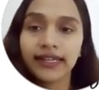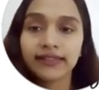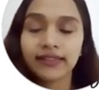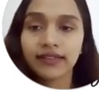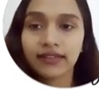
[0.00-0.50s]

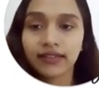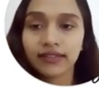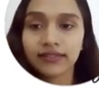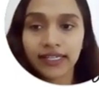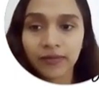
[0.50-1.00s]

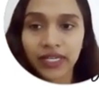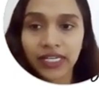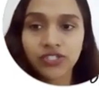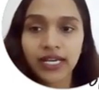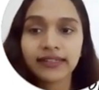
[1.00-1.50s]
the
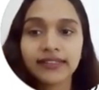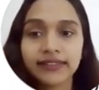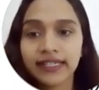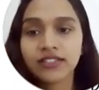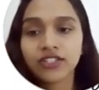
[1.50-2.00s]
image and the
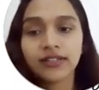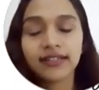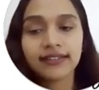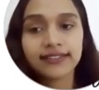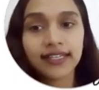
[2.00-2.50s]
text,
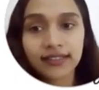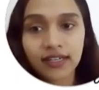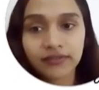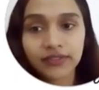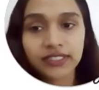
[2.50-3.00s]
they are
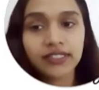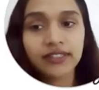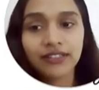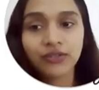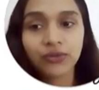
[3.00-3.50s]

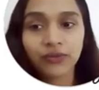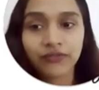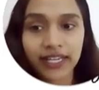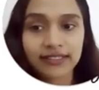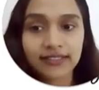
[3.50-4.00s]
converted into
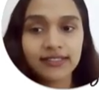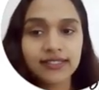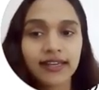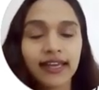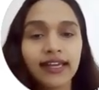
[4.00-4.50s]

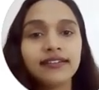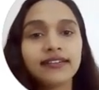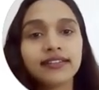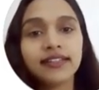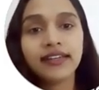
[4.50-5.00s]
vectors
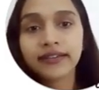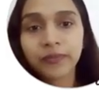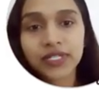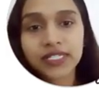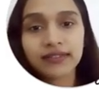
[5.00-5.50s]
and they are
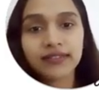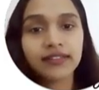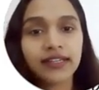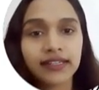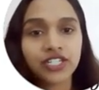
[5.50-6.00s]

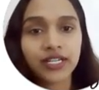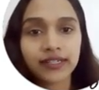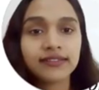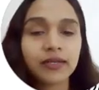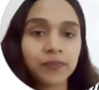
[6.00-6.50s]
represented in a
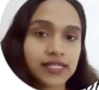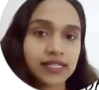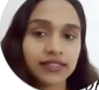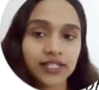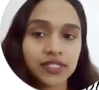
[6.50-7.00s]
shared
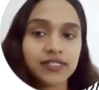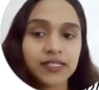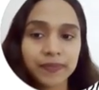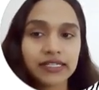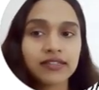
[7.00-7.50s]
representation
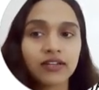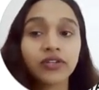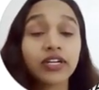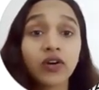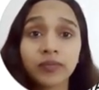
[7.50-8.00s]
space
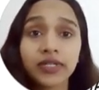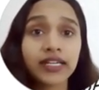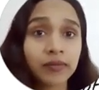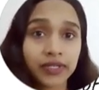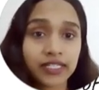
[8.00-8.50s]
or a
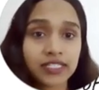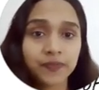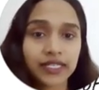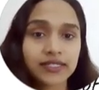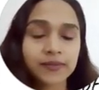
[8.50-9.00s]
common embedding
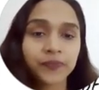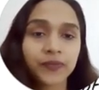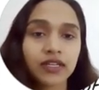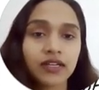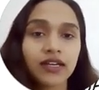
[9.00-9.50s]
space.
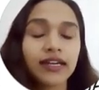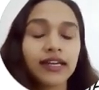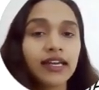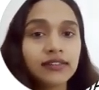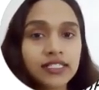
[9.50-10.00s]

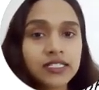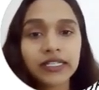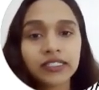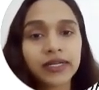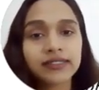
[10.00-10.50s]
In this
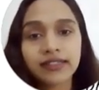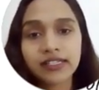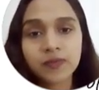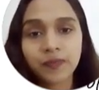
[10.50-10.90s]
mathematical